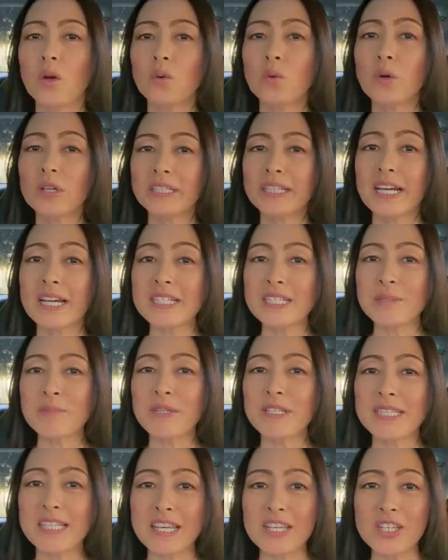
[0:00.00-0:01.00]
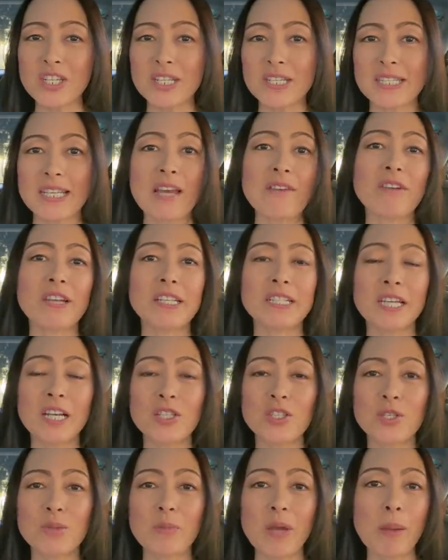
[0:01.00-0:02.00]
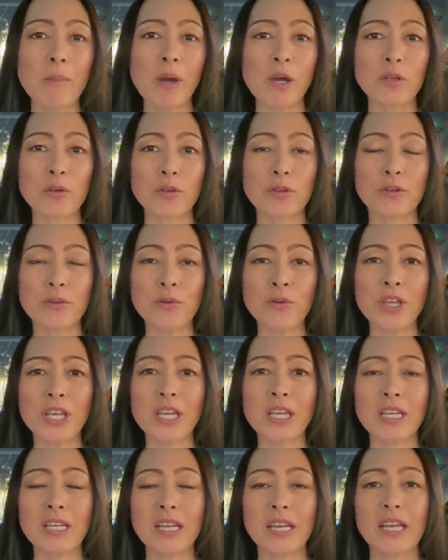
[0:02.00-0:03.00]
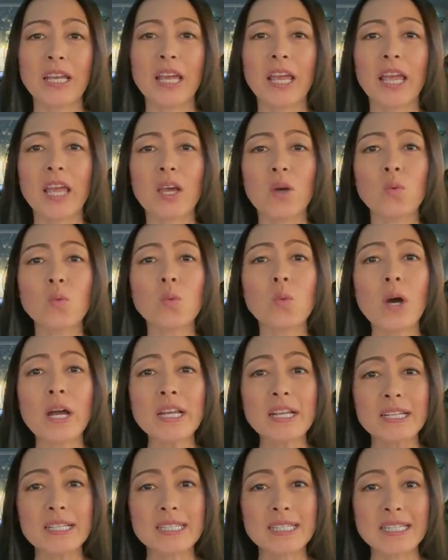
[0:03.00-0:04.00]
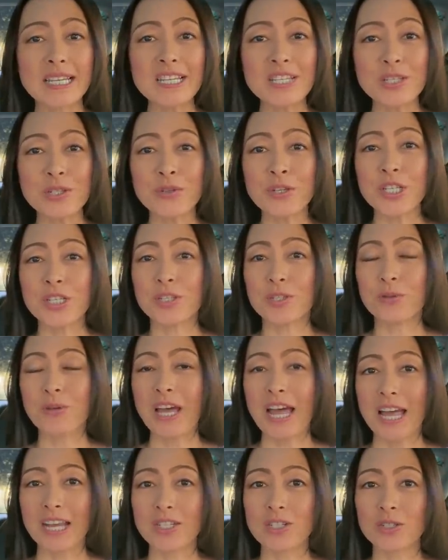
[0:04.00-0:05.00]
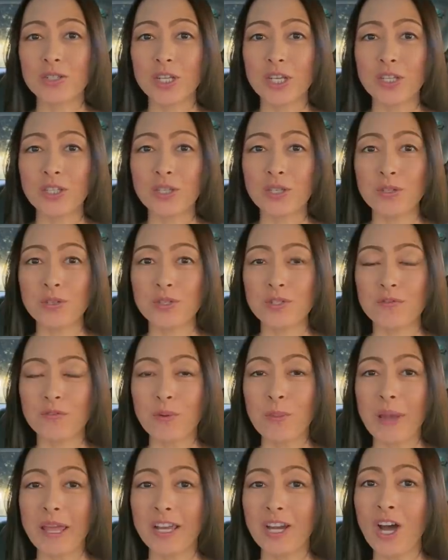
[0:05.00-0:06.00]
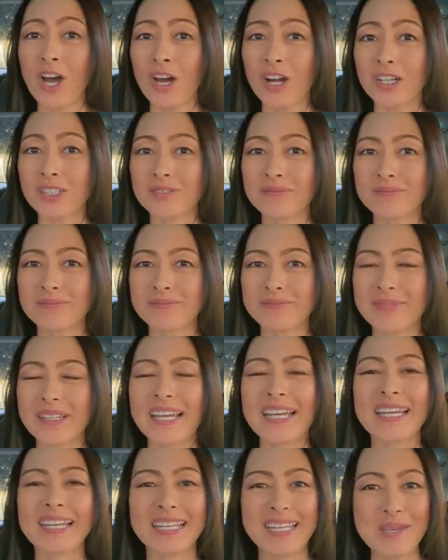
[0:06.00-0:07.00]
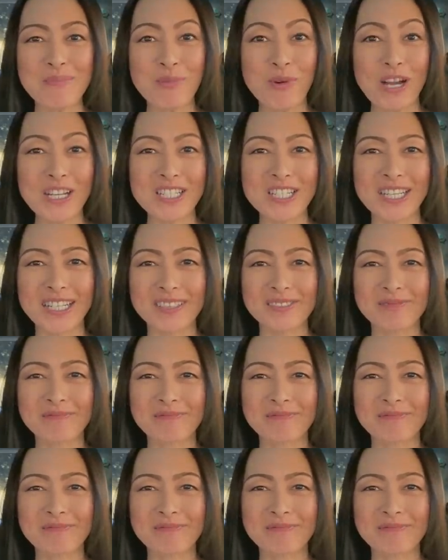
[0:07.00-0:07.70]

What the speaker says: what customizations have I done to my Model 3, and what accessories do I actually use for my car? Keep watching.